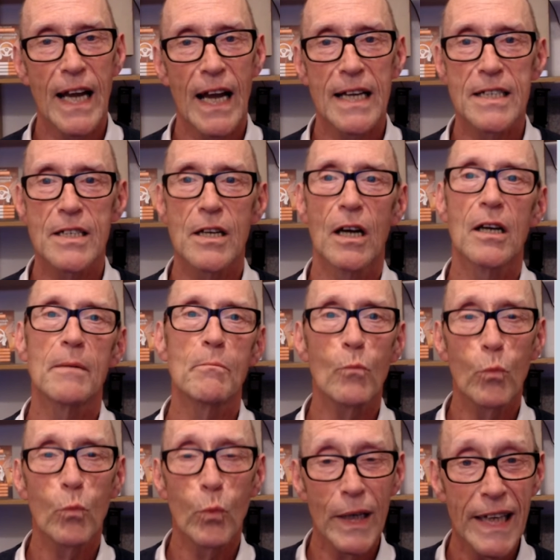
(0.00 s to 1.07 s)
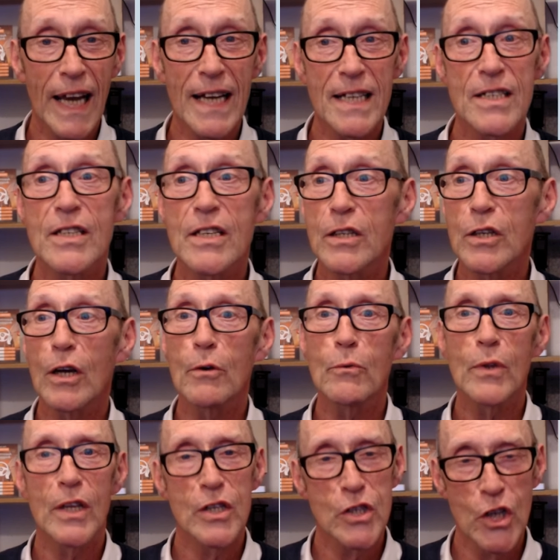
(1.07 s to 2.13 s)
our time, we get to know
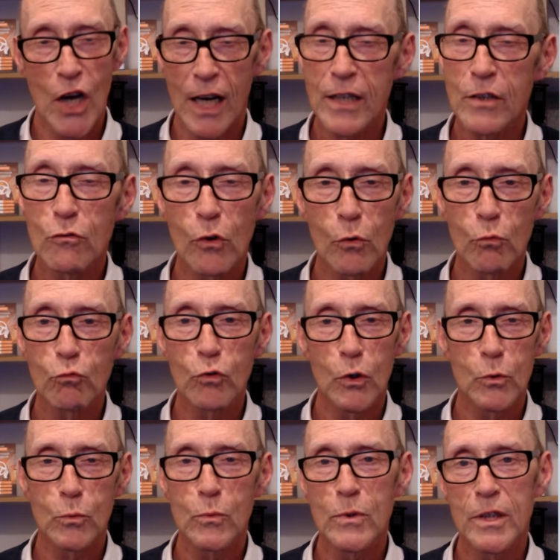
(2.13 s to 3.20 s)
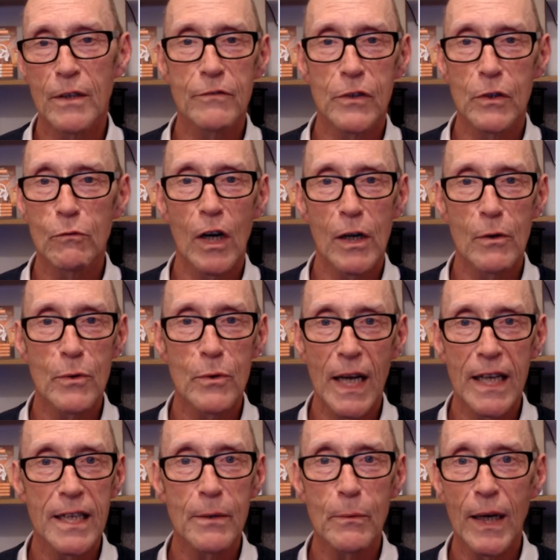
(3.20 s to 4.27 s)
the general rules of the road
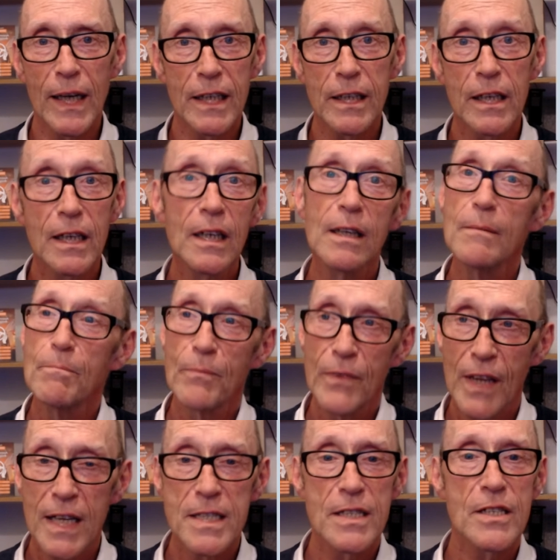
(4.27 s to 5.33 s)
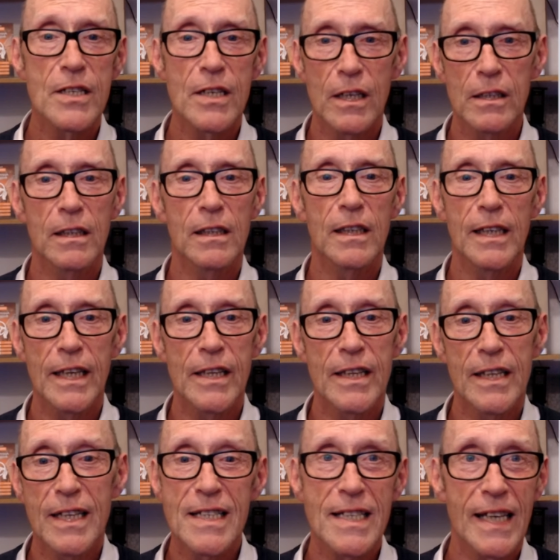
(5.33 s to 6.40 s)
anyway, then suddenly
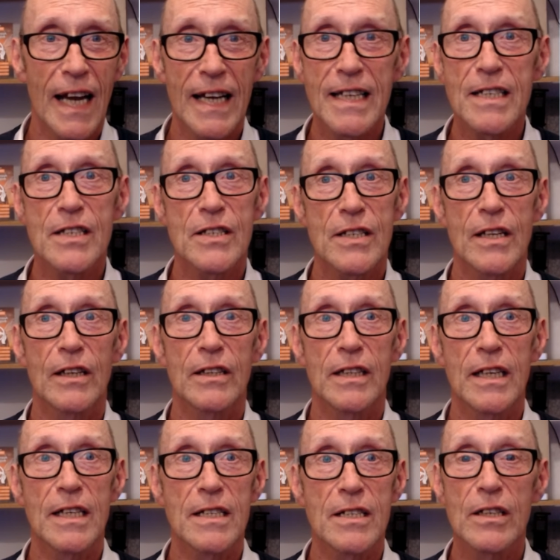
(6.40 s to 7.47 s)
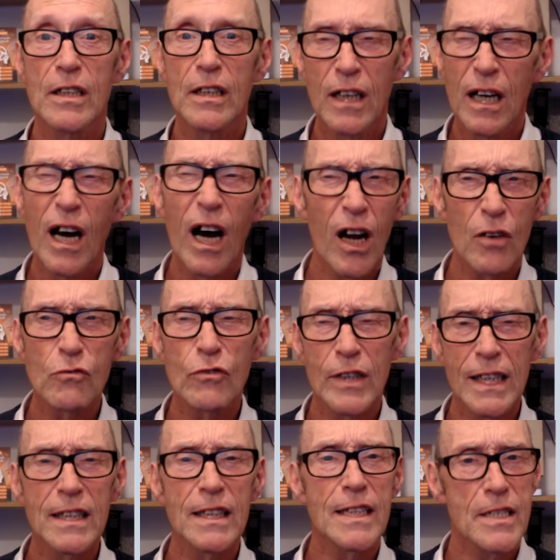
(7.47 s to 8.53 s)
these case studies aren't
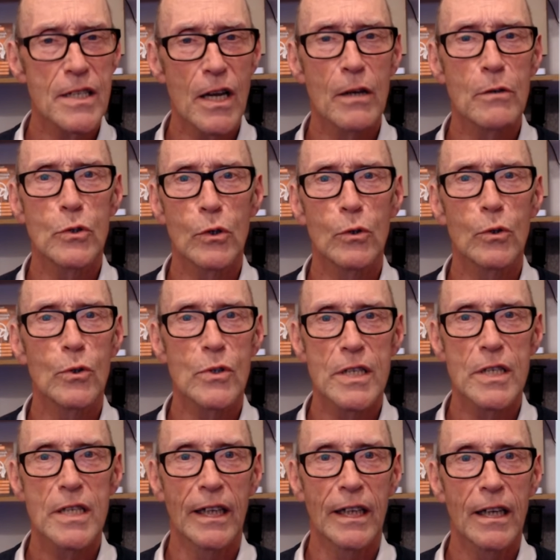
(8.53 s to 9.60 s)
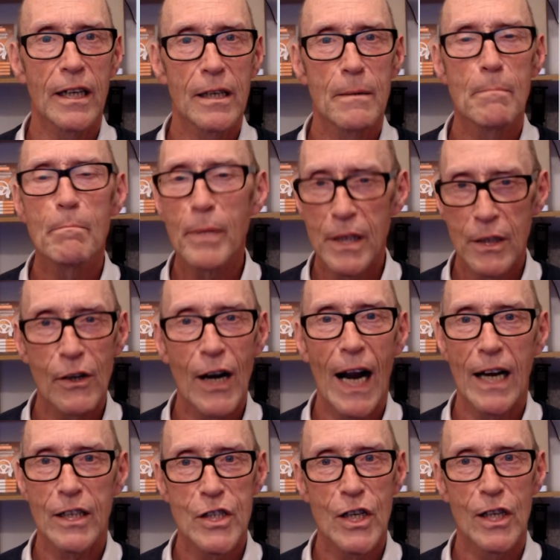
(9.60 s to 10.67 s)
really so daunting, but are
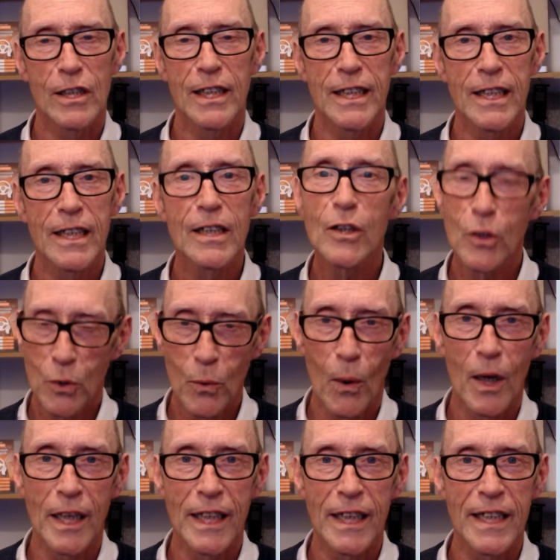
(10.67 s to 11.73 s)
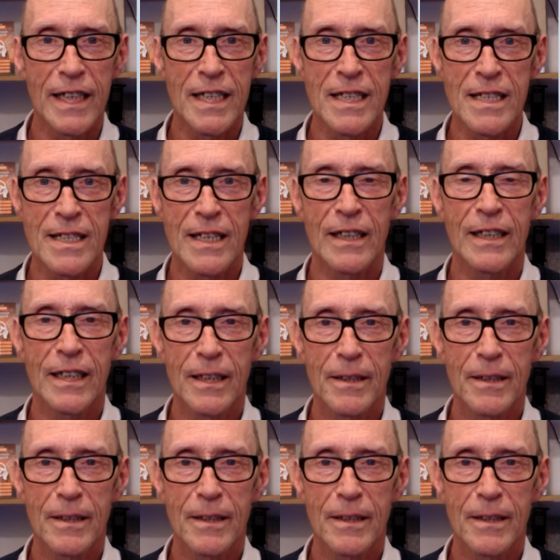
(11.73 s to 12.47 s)
actually quite easy.